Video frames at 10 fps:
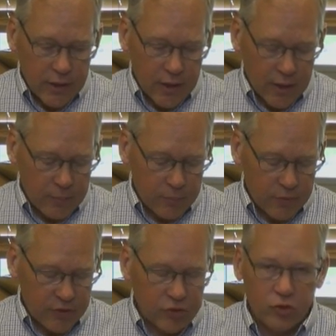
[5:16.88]
um,
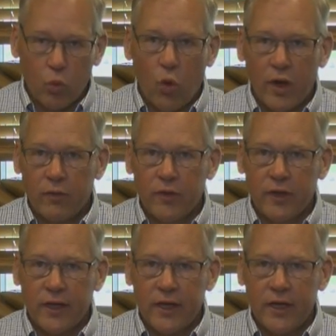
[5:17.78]
this is one of
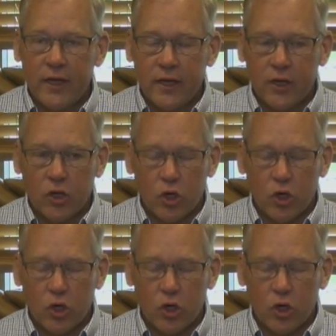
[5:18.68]
the